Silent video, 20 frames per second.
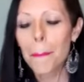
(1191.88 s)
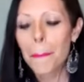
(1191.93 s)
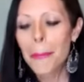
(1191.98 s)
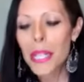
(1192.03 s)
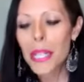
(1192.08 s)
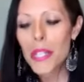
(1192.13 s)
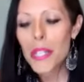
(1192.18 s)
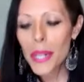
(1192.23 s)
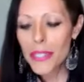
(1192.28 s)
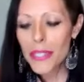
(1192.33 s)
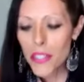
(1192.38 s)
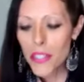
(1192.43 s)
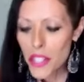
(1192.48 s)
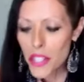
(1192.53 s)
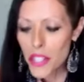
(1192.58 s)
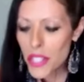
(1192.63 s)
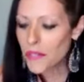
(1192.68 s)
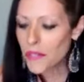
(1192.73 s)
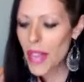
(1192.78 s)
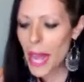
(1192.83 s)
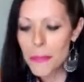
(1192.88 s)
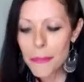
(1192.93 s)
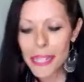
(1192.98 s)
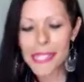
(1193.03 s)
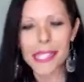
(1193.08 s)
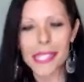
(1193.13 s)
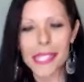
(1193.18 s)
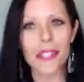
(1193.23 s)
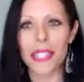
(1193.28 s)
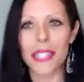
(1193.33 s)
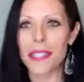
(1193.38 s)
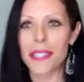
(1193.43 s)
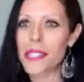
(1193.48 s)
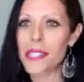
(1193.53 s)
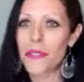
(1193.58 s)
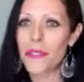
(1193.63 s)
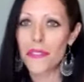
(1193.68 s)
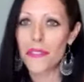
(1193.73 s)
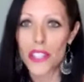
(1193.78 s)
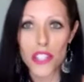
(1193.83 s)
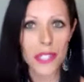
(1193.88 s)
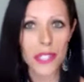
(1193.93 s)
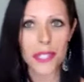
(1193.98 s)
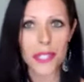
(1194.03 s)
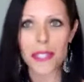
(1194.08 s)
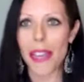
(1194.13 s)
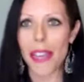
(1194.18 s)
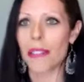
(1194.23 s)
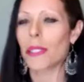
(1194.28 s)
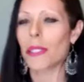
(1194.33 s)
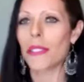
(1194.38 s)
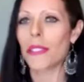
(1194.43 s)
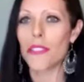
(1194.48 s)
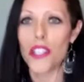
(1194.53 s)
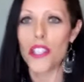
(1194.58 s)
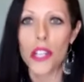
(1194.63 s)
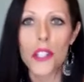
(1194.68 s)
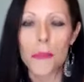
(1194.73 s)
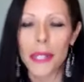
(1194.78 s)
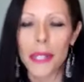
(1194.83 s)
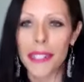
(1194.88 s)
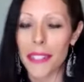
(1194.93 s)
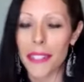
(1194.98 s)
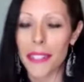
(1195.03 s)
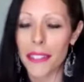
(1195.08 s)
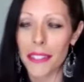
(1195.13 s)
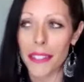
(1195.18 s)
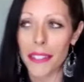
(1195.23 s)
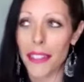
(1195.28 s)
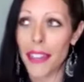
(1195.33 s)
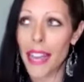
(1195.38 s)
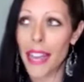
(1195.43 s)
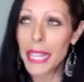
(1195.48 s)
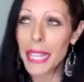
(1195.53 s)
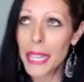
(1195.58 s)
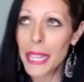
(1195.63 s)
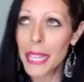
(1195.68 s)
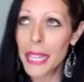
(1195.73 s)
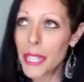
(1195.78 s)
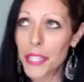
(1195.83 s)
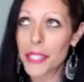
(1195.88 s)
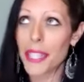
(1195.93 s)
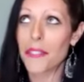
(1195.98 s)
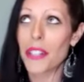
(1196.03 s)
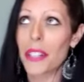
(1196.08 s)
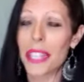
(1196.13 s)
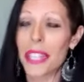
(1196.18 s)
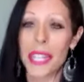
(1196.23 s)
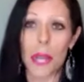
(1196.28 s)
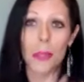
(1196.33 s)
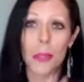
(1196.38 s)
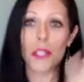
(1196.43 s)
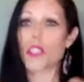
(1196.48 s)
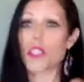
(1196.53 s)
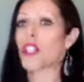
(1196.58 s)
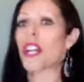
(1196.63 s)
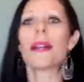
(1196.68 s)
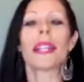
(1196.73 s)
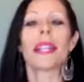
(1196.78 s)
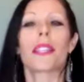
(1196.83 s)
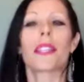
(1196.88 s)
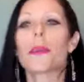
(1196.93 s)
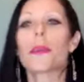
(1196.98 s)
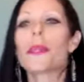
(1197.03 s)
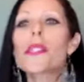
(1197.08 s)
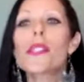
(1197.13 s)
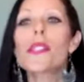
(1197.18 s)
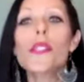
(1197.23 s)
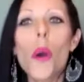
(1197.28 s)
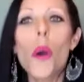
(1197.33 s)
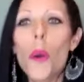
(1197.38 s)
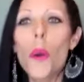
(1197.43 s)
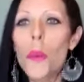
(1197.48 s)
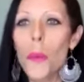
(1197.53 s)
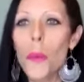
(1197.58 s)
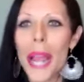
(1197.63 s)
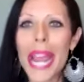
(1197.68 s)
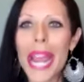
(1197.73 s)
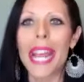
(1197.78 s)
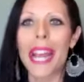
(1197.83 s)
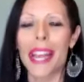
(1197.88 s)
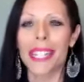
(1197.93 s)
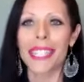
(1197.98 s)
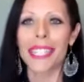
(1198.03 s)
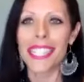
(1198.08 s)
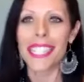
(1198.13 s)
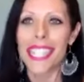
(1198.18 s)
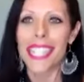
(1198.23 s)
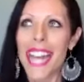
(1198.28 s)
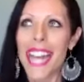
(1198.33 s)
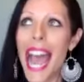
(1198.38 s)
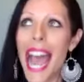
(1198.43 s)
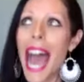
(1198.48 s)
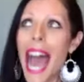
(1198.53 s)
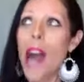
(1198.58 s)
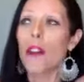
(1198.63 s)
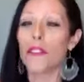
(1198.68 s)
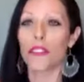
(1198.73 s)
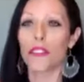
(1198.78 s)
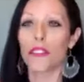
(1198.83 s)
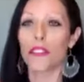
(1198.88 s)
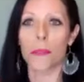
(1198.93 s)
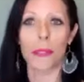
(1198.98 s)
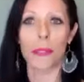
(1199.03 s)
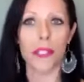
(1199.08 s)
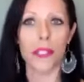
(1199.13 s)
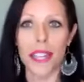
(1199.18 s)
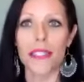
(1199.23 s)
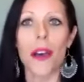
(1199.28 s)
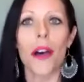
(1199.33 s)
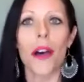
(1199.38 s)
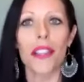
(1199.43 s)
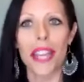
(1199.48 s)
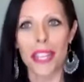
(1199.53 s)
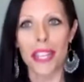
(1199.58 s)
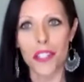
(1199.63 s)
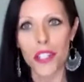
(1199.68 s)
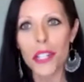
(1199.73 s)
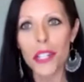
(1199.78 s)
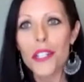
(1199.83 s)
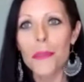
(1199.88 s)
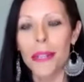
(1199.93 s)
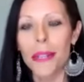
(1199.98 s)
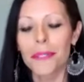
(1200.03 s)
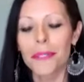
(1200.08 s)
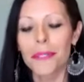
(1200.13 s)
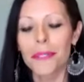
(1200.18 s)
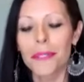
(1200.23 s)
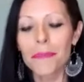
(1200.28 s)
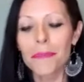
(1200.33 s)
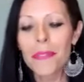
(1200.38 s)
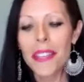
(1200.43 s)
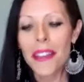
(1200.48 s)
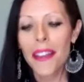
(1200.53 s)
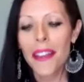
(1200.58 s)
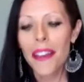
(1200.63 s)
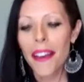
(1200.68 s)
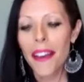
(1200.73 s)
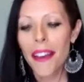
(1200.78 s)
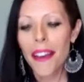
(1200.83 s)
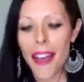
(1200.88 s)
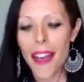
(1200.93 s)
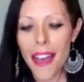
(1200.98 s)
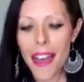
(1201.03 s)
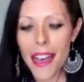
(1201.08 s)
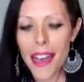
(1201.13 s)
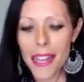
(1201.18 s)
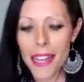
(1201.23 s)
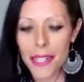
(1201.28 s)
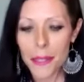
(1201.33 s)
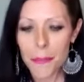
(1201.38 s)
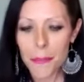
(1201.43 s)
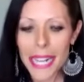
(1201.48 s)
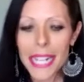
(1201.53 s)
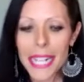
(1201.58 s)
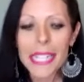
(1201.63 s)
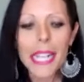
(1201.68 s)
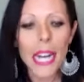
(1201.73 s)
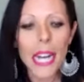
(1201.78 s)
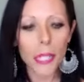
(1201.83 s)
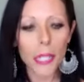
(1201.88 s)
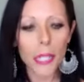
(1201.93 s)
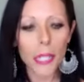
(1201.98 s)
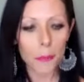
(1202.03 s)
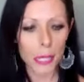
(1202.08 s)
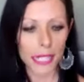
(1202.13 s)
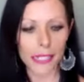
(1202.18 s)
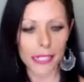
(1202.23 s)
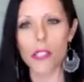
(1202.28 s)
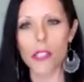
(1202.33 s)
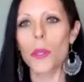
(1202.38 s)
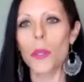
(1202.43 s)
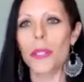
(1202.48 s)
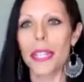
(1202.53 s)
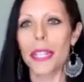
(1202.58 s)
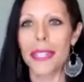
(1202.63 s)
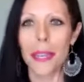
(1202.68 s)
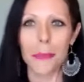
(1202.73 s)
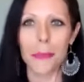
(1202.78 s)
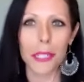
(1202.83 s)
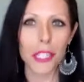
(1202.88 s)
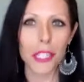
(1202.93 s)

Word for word: so i just found myself in this vicious cycle of judgment and I literally felt like I was drowning. There was no way I could get out from underneath all that judgment. Um, and in chiropractic school, I came